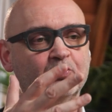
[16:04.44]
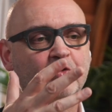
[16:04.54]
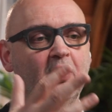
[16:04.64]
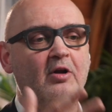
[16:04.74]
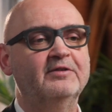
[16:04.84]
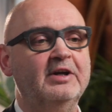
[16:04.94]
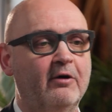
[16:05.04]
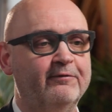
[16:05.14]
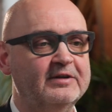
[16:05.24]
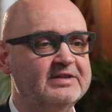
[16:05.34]
role of the
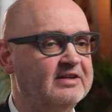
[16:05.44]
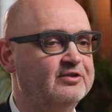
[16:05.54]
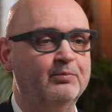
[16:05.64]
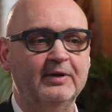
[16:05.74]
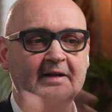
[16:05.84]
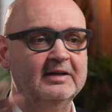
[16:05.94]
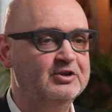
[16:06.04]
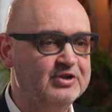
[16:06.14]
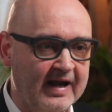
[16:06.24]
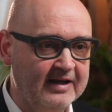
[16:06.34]
office has
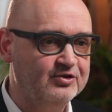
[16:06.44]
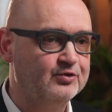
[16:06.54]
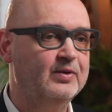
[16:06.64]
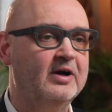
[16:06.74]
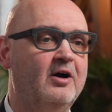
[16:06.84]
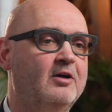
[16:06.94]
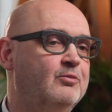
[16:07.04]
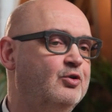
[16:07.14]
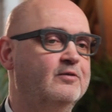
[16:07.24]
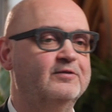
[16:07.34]
completely changed. We all
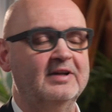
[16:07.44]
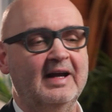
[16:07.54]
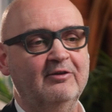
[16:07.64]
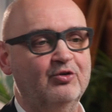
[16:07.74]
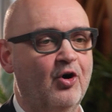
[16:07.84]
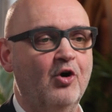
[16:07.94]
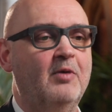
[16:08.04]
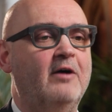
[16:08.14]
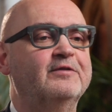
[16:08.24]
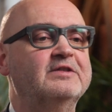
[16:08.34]
moved into
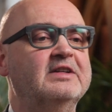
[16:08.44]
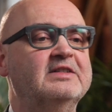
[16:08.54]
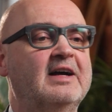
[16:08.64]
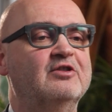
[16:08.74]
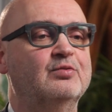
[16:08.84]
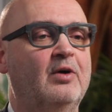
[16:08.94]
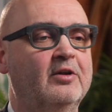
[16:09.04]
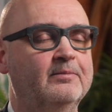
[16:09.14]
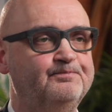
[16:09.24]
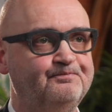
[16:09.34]
home offices and so
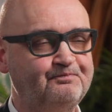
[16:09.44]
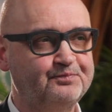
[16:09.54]
on.